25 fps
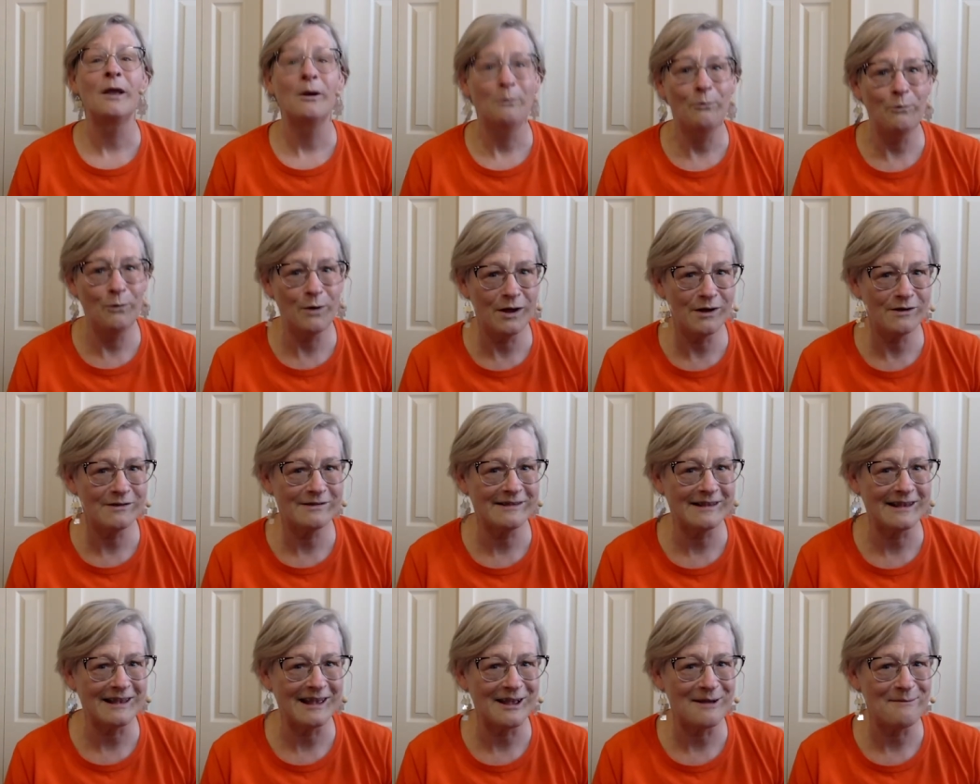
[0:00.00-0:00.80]
We're
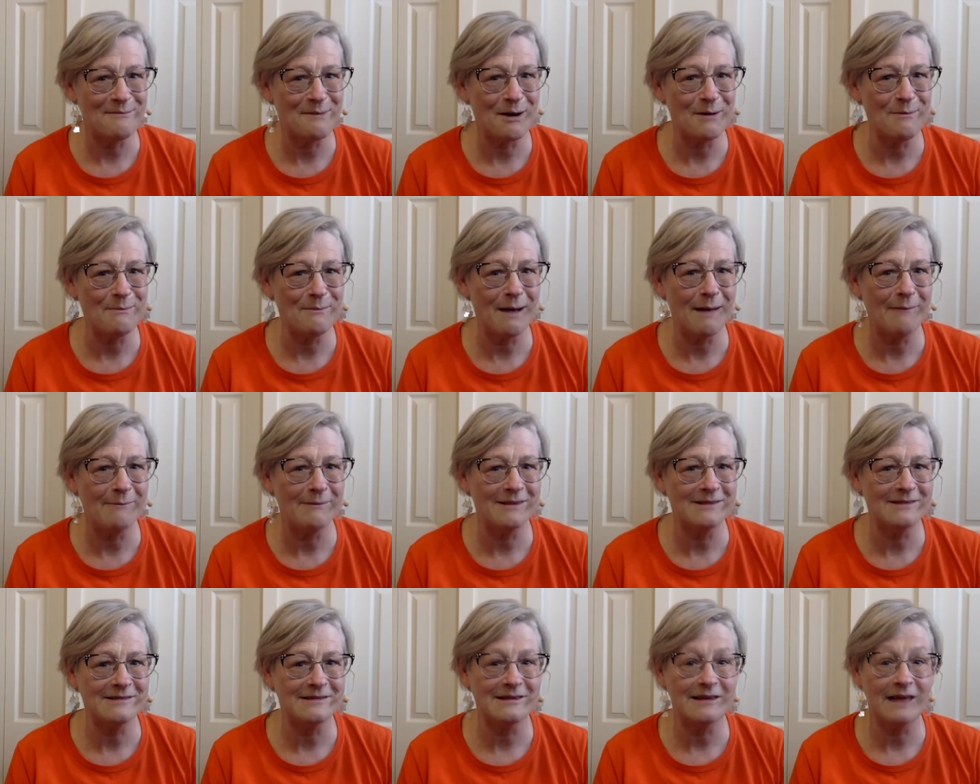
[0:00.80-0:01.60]
singing about
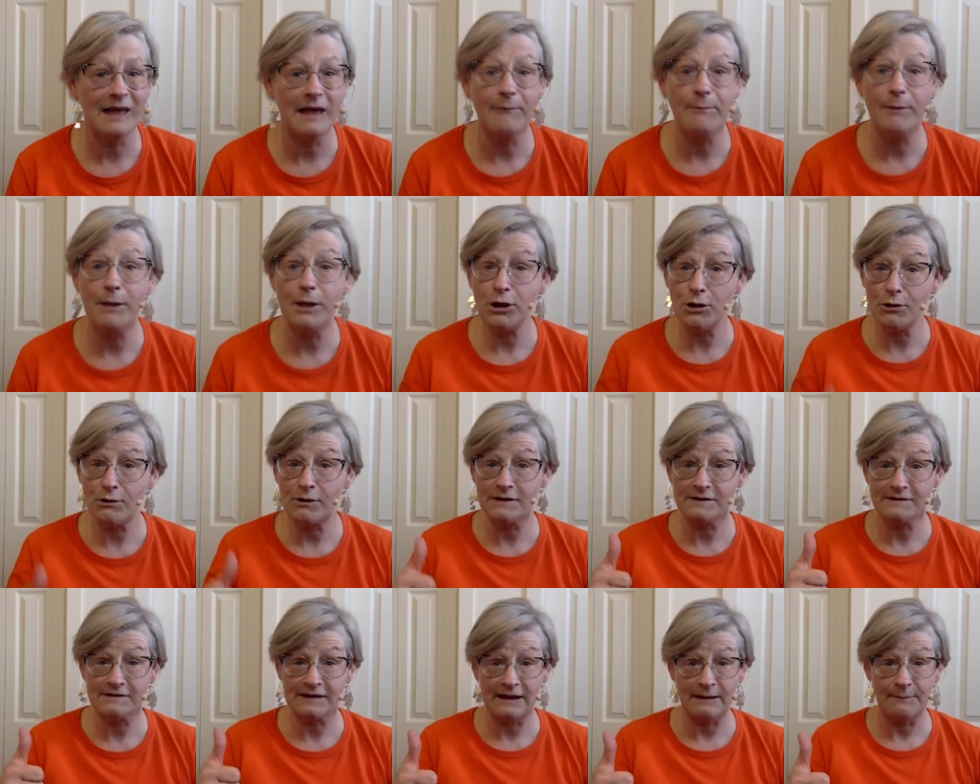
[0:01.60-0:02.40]
mamas today, but you
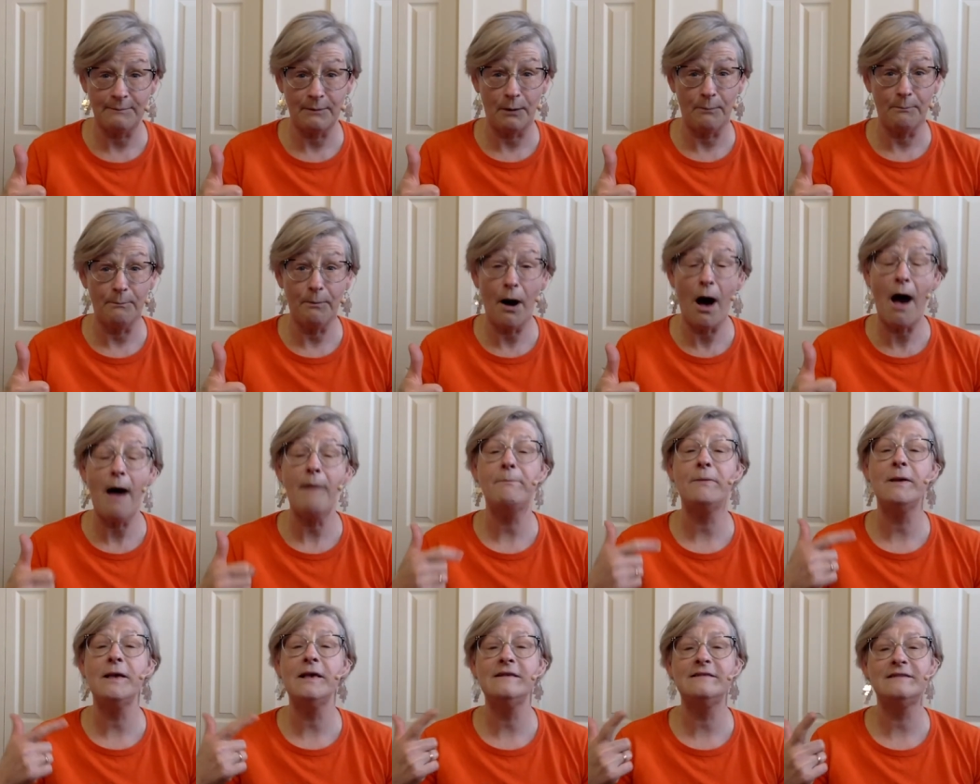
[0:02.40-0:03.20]
could sing about
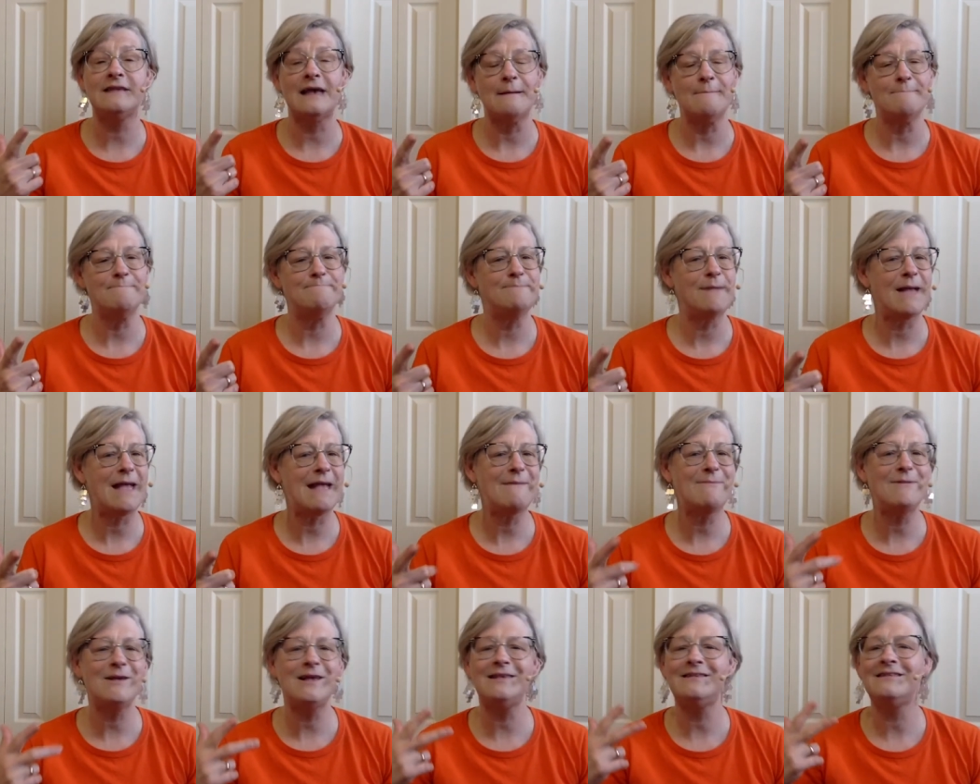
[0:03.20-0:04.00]
papas and
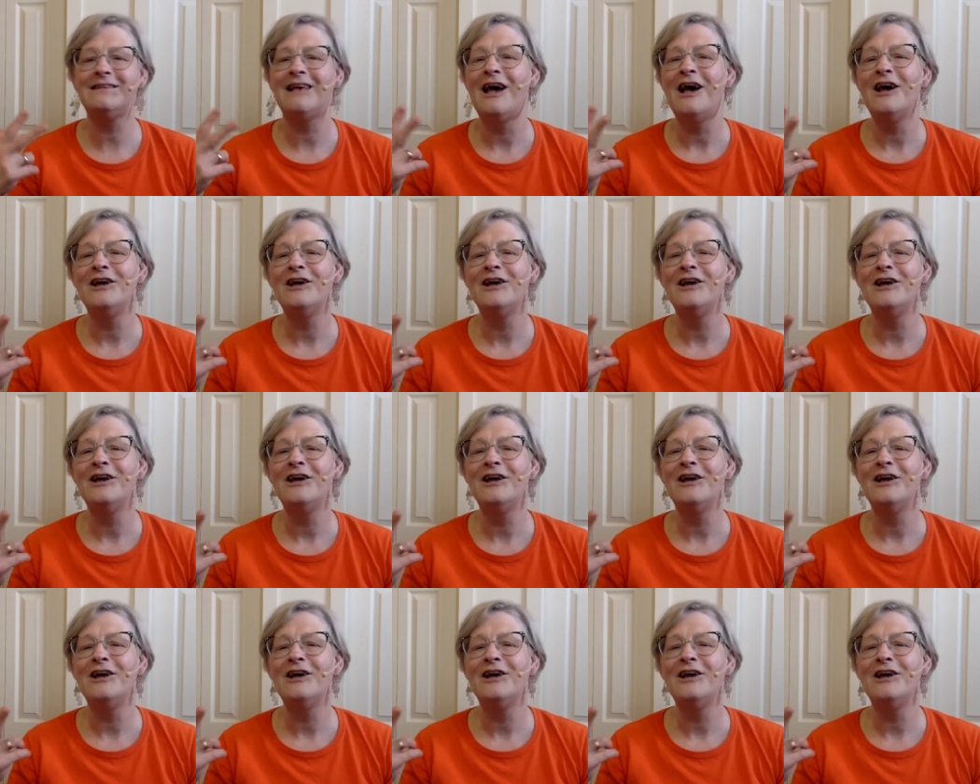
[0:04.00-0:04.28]
babies,